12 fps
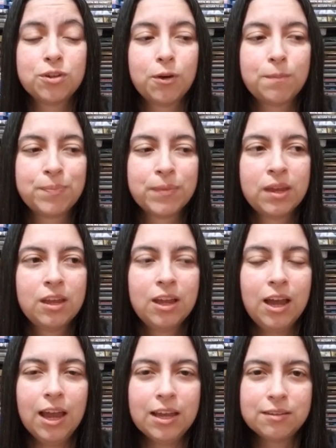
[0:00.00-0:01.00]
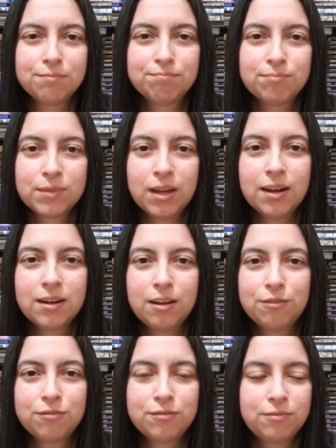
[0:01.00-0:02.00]
So I got
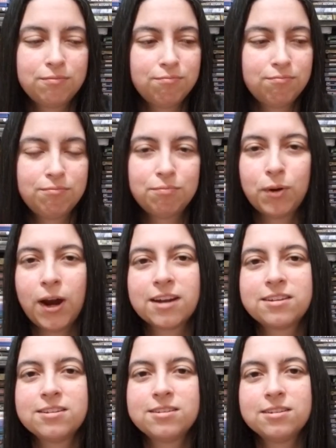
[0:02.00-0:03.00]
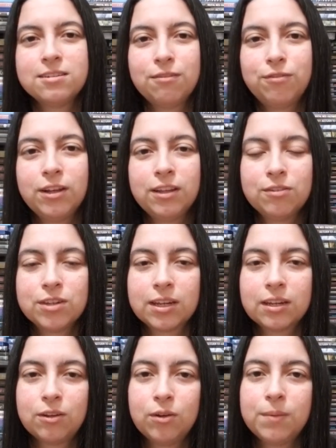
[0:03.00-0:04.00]
enough practice, and I finally I was
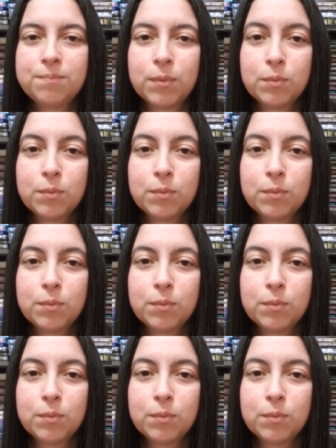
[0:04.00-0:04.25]
like, you know what?